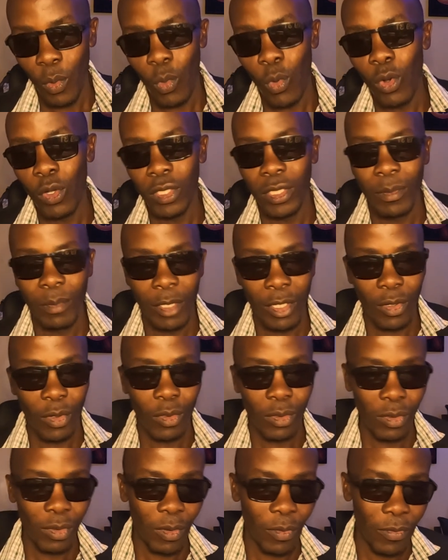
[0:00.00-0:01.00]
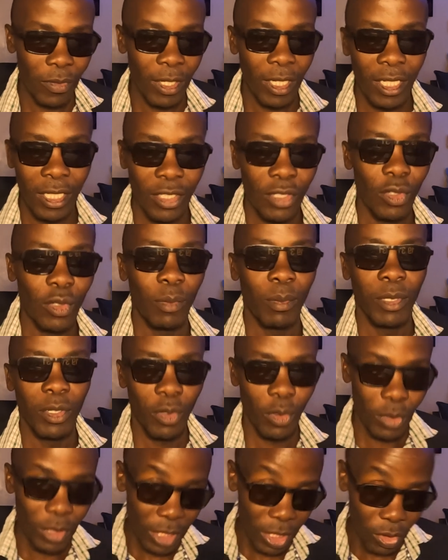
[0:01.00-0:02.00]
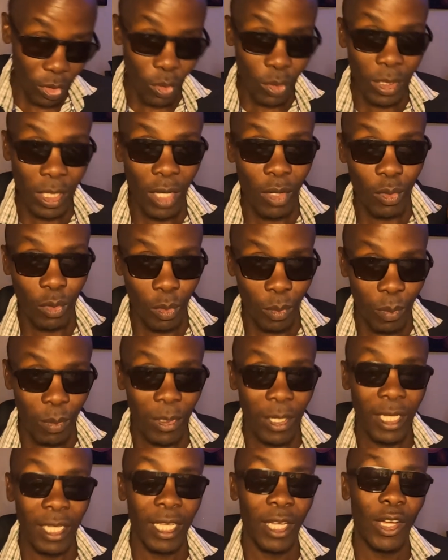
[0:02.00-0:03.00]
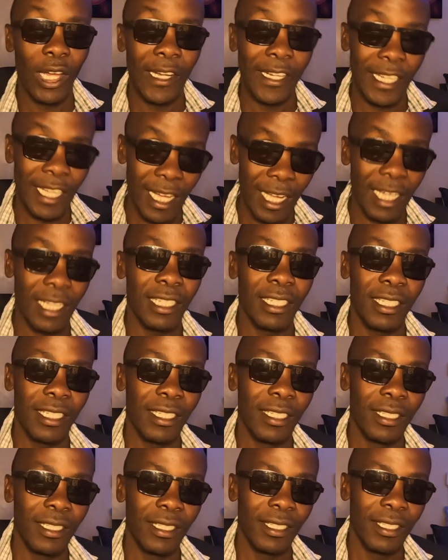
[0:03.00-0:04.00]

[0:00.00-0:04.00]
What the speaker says: was because of religion, because he knows how to play and act.